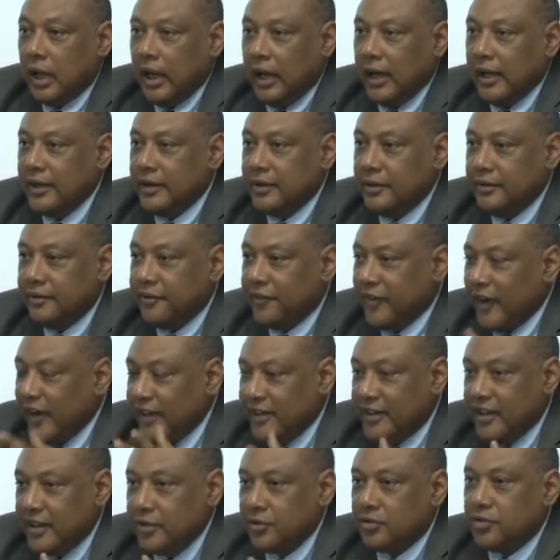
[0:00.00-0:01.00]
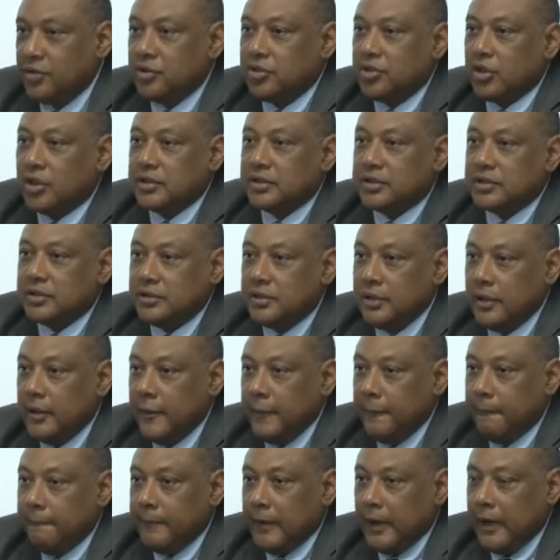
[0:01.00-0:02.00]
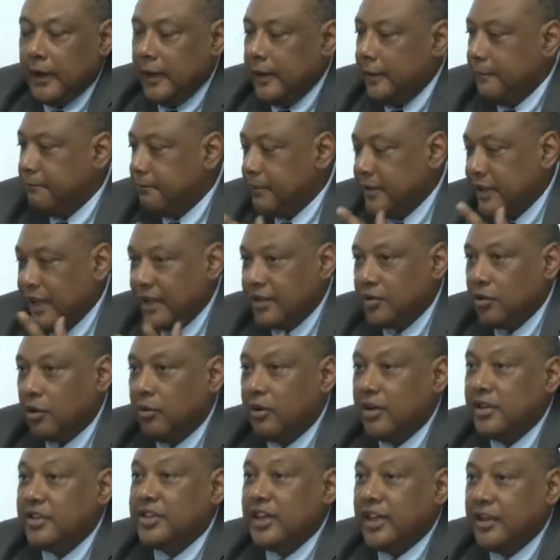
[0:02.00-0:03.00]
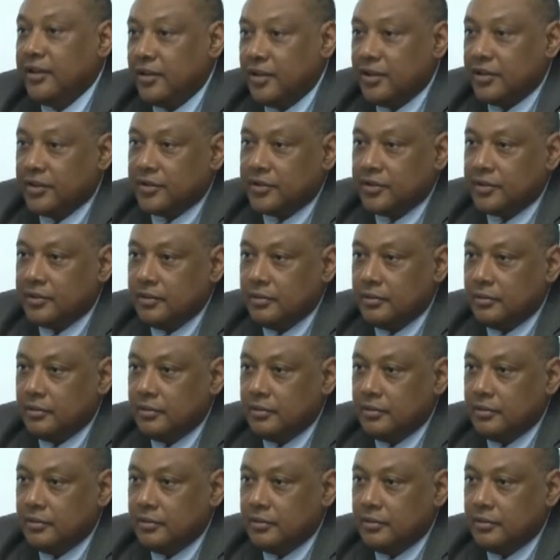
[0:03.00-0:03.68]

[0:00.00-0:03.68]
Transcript: and fighting to just um, get our agendas